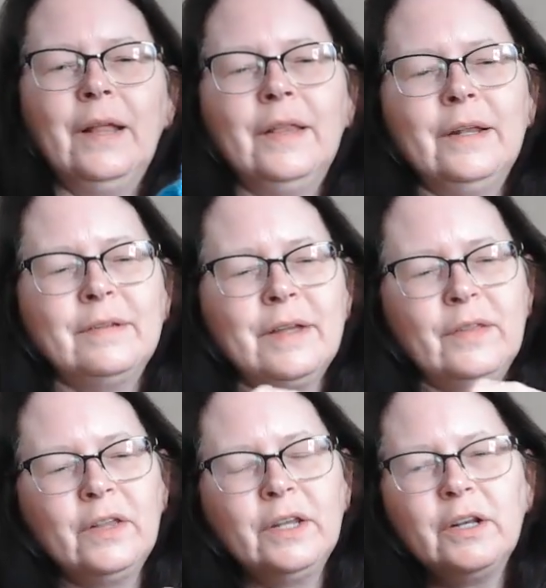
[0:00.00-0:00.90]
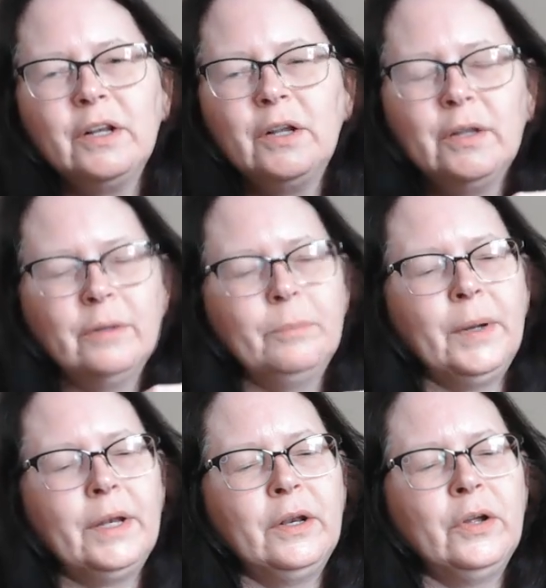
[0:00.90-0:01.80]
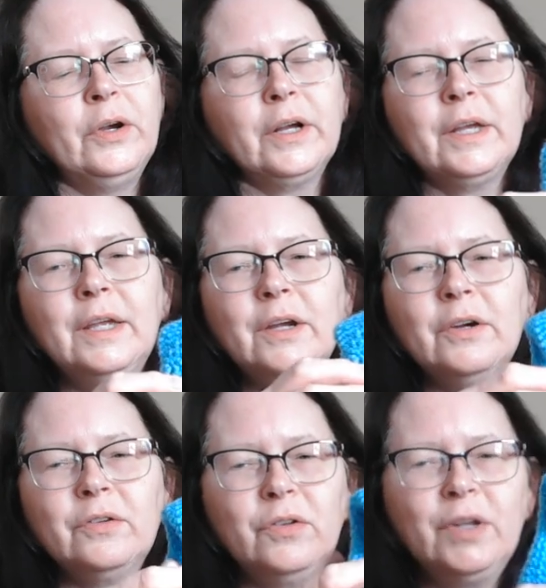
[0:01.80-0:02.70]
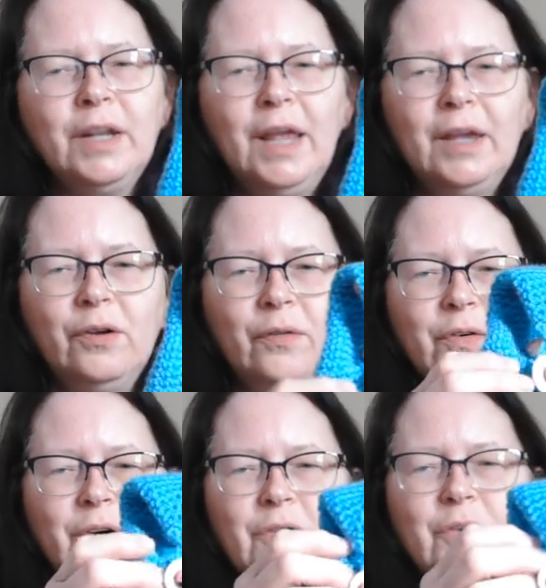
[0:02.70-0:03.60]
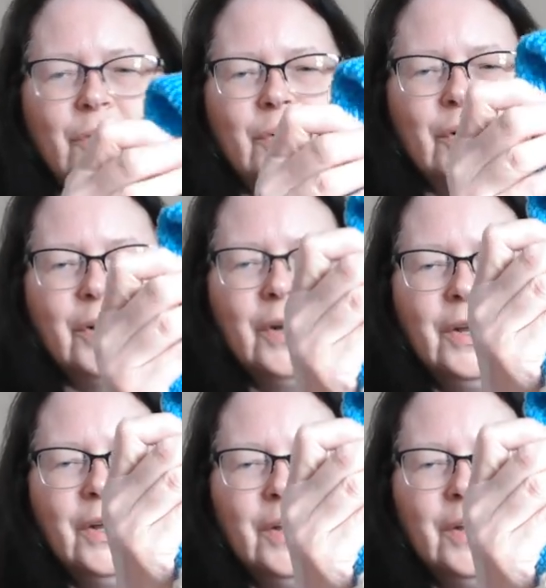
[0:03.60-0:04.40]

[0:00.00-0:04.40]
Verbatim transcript: And then it's got the little button hook here so you can hang it over your door,